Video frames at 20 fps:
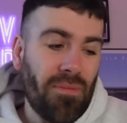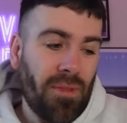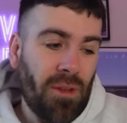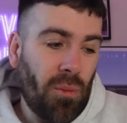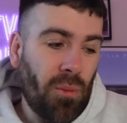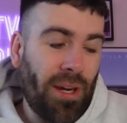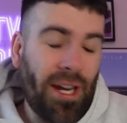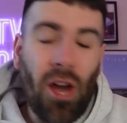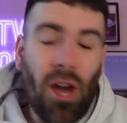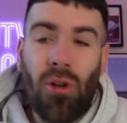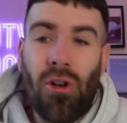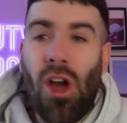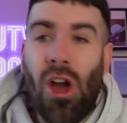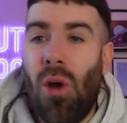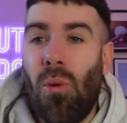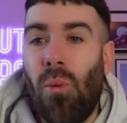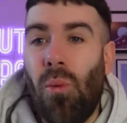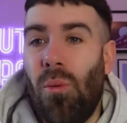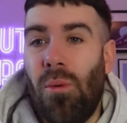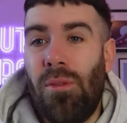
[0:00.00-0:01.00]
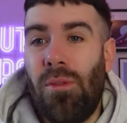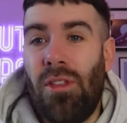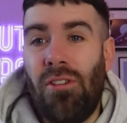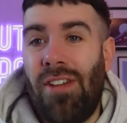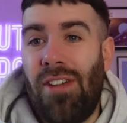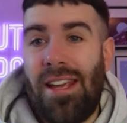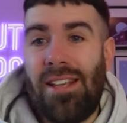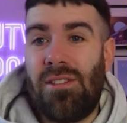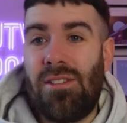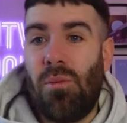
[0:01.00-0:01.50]
we don't know the
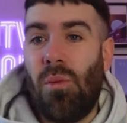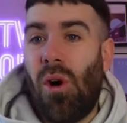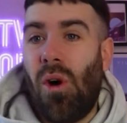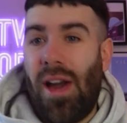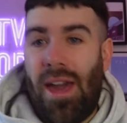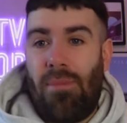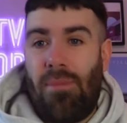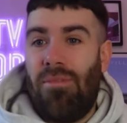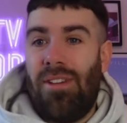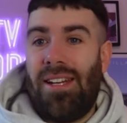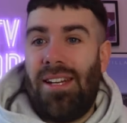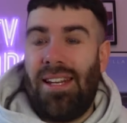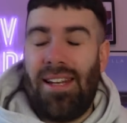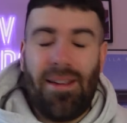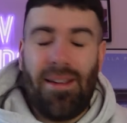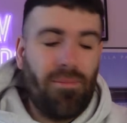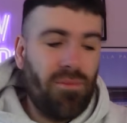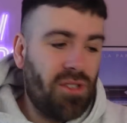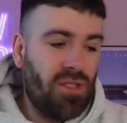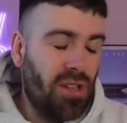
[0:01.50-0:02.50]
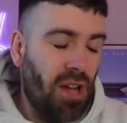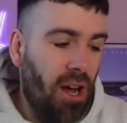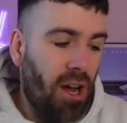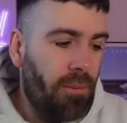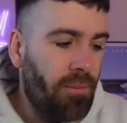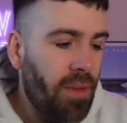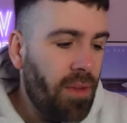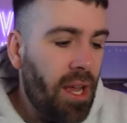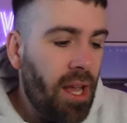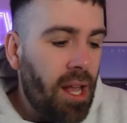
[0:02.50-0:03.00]
reason why Emery did it.
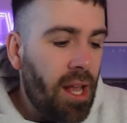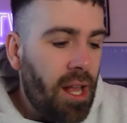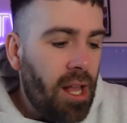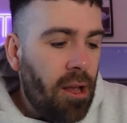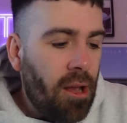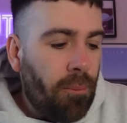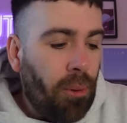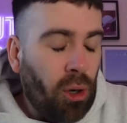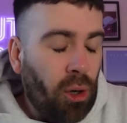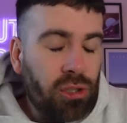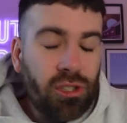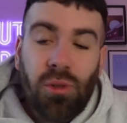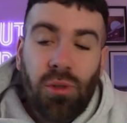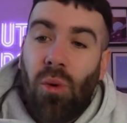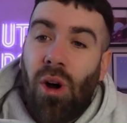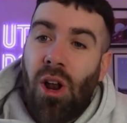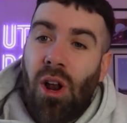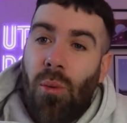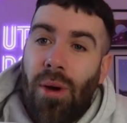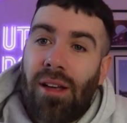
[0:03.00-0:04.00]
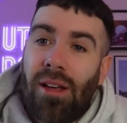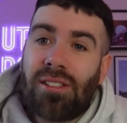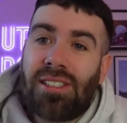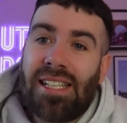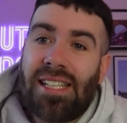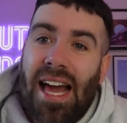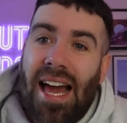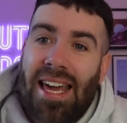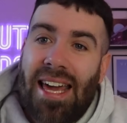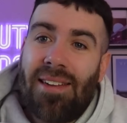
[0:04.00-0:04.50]
So, but what I will
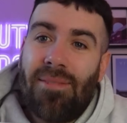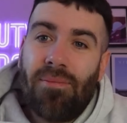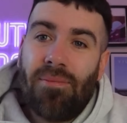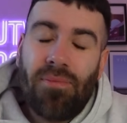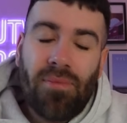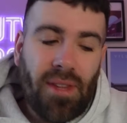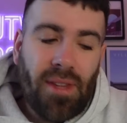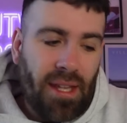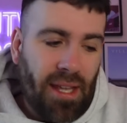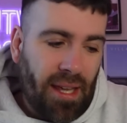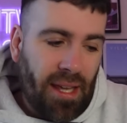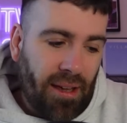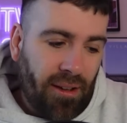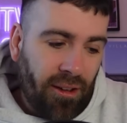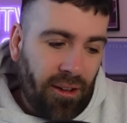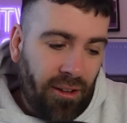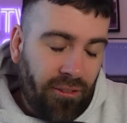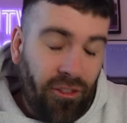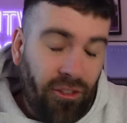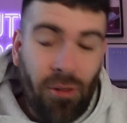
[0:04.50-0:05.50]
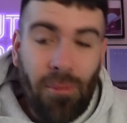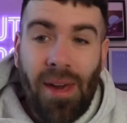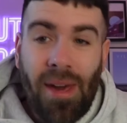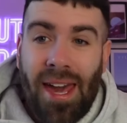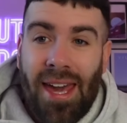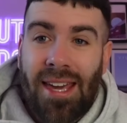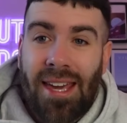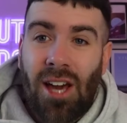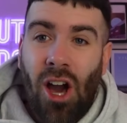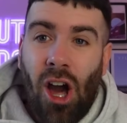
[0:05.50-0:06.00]
say, for
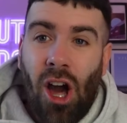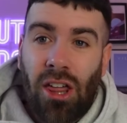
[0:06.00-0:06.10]
me, I